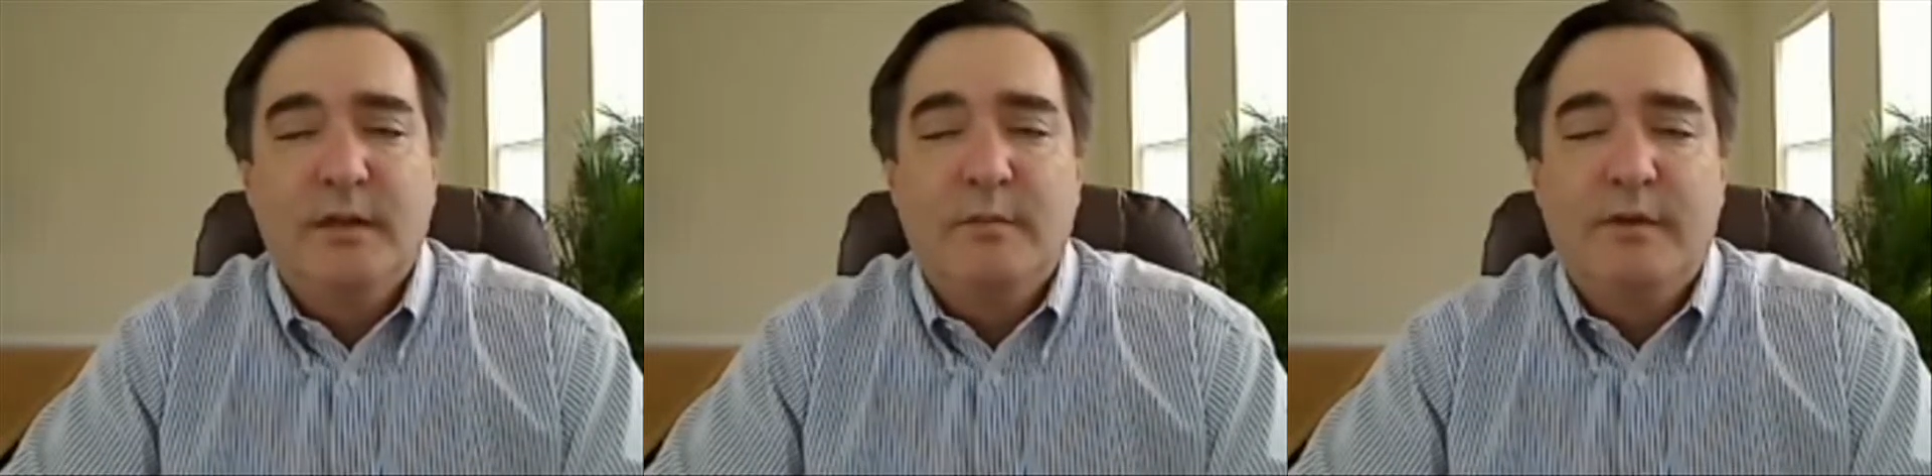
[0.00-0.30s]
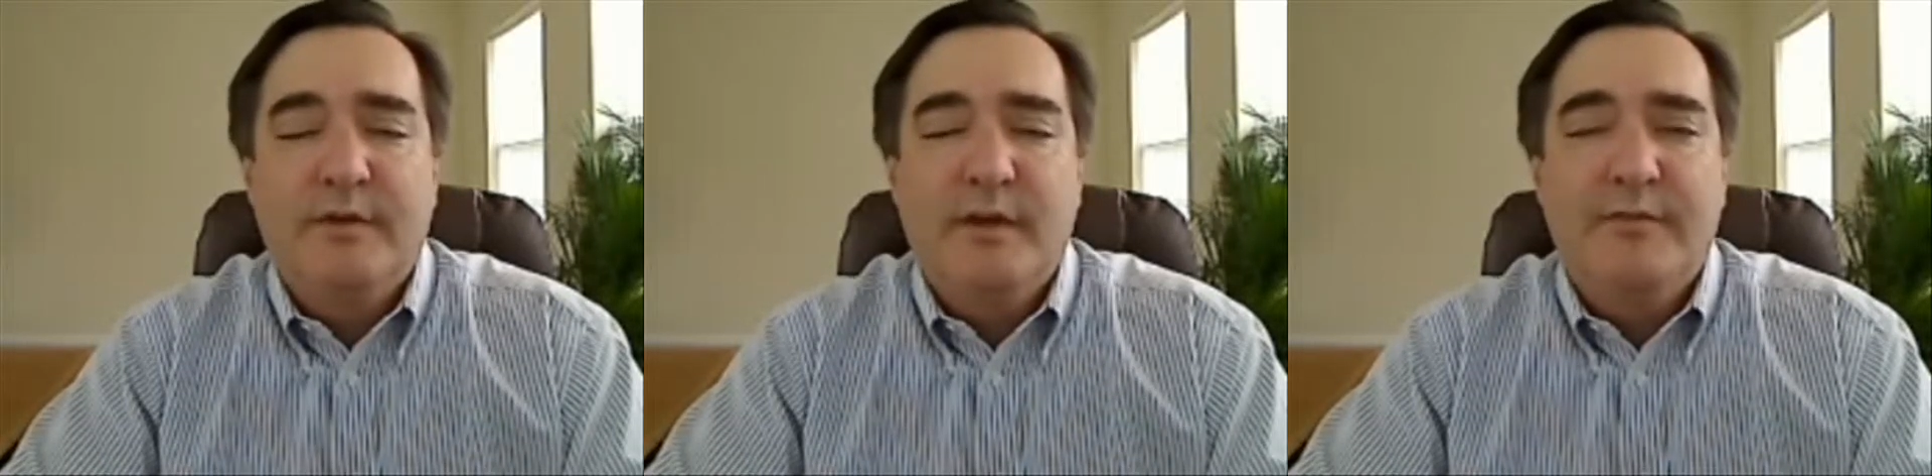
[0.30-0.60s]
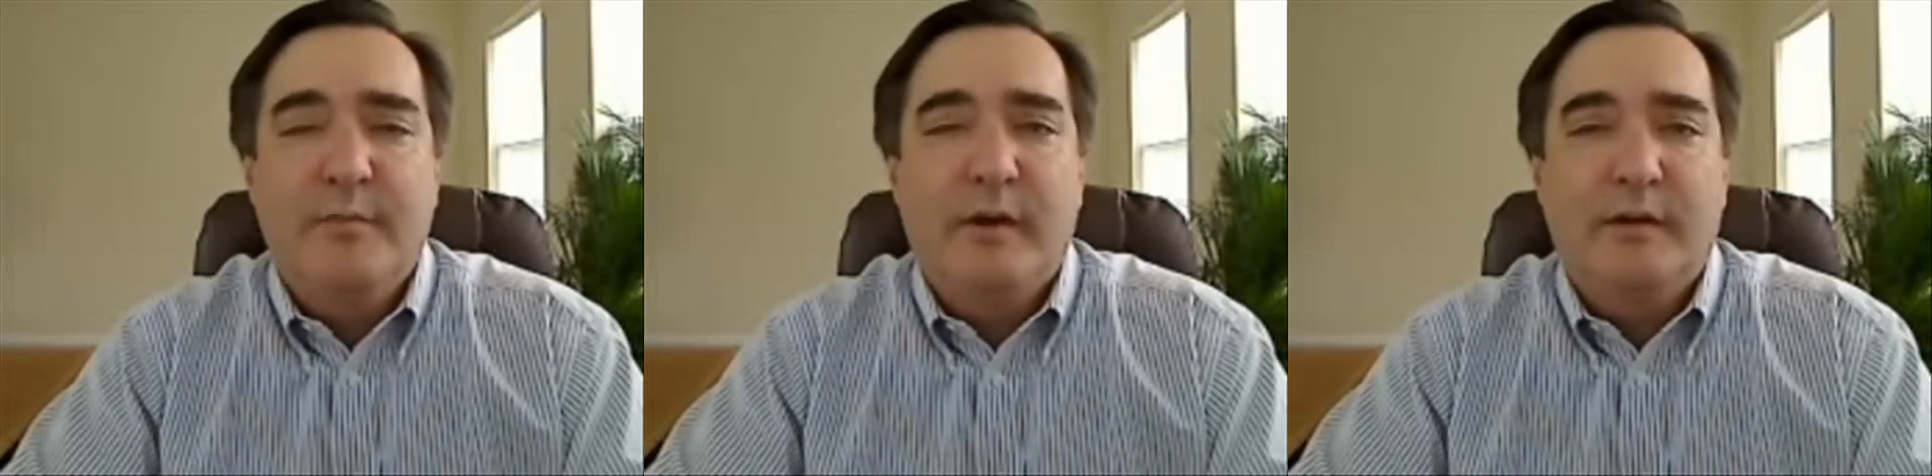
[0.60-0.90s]
but if you have a
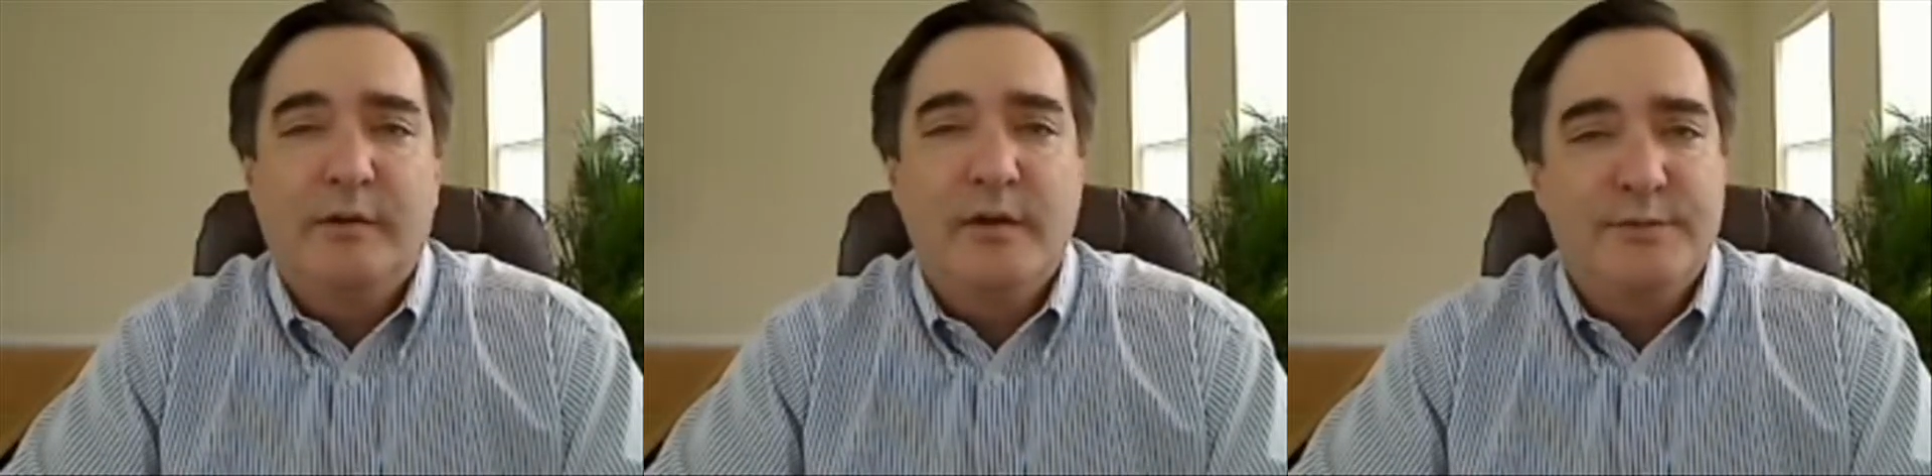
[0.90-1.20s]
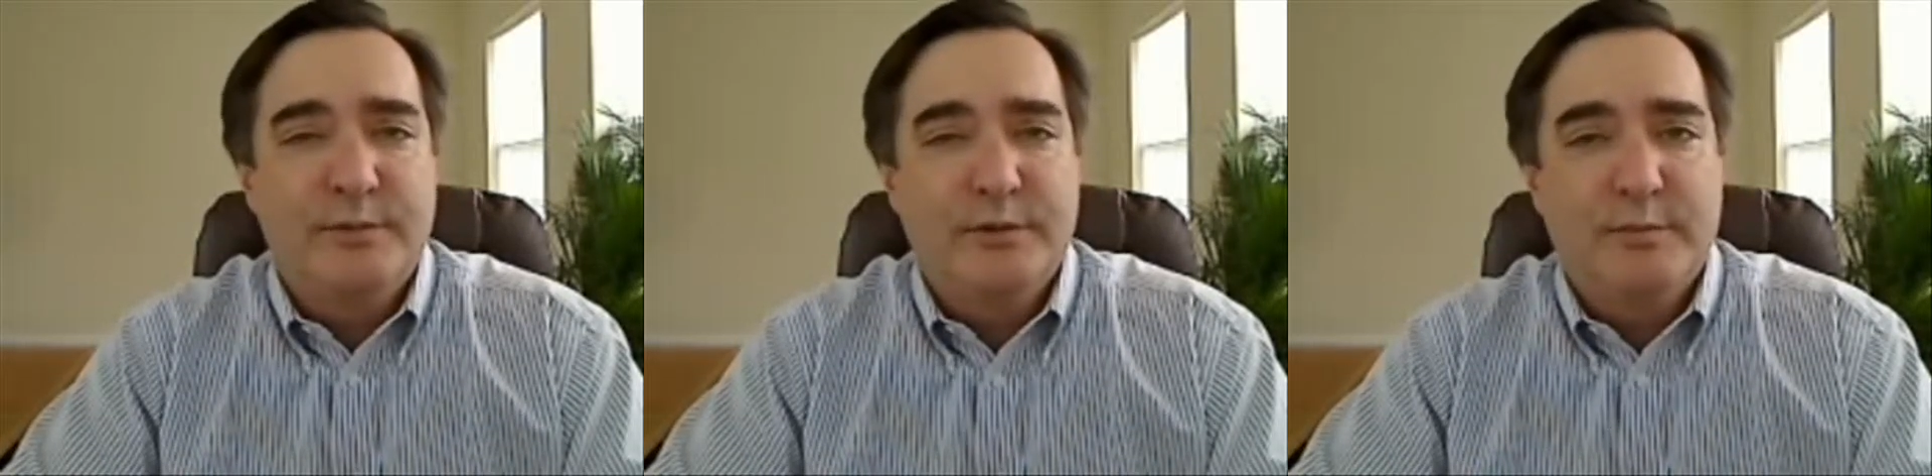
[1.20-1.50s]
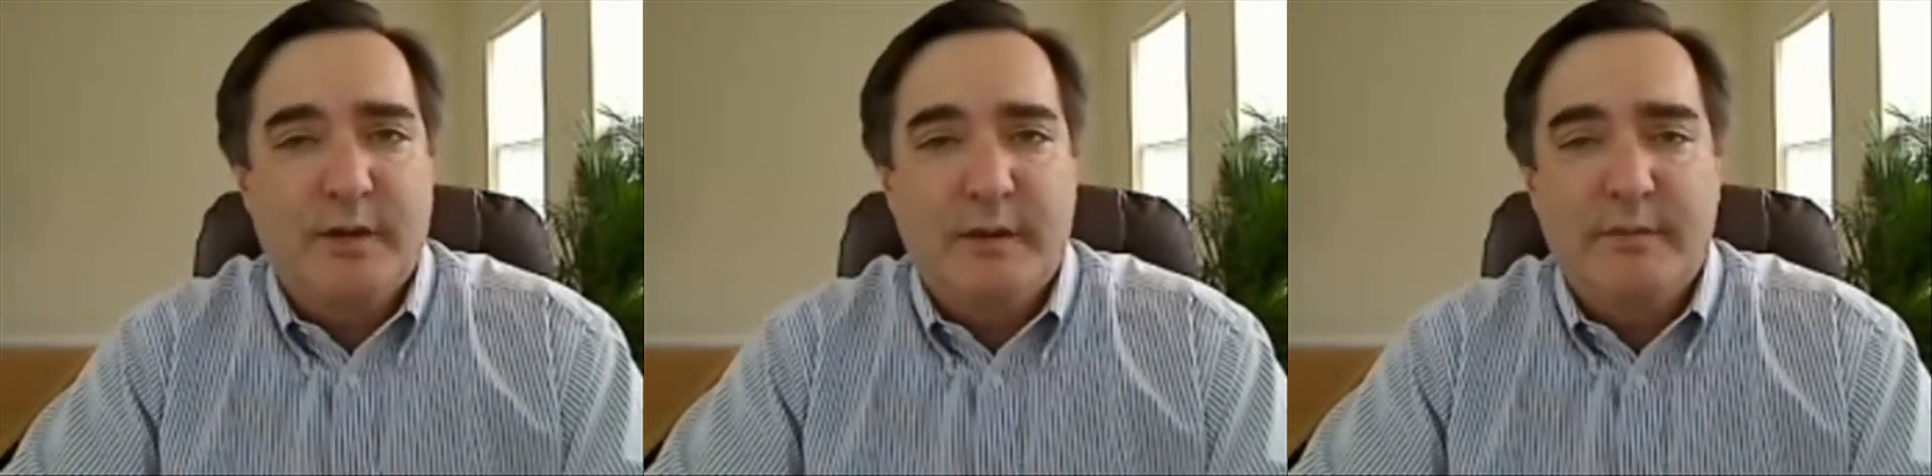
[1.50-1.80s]
borrower who has rental
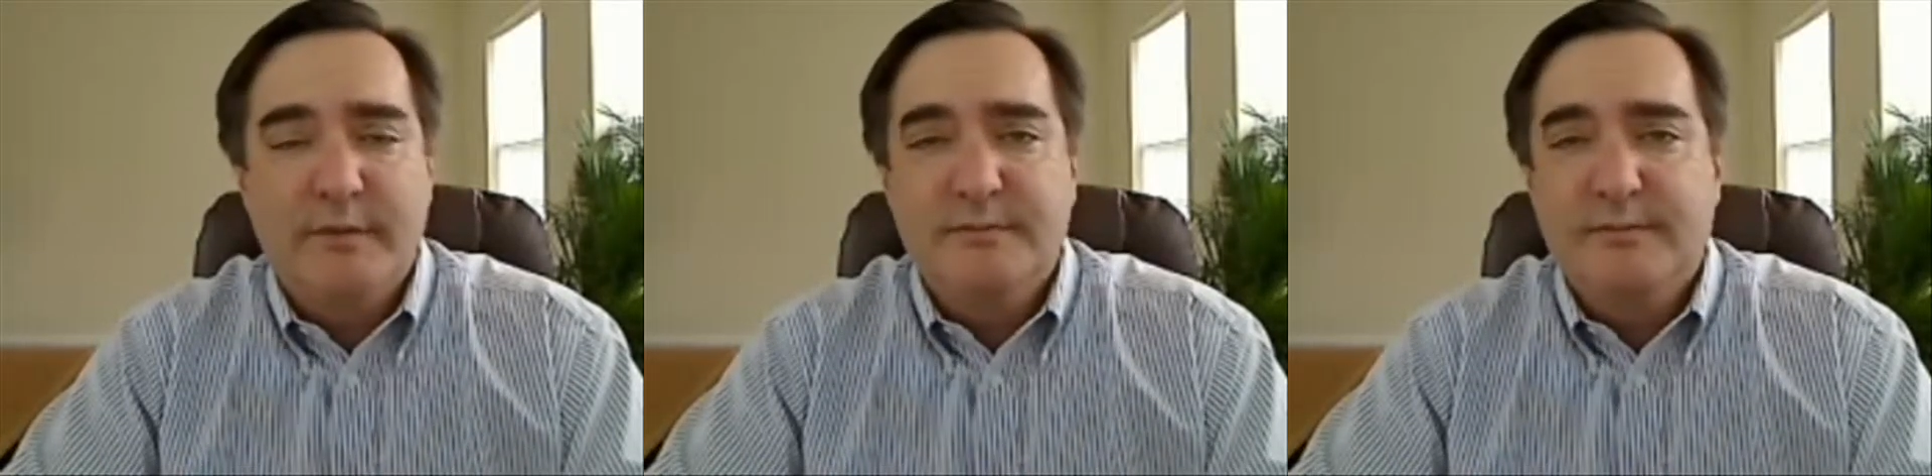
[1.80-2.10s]
properties,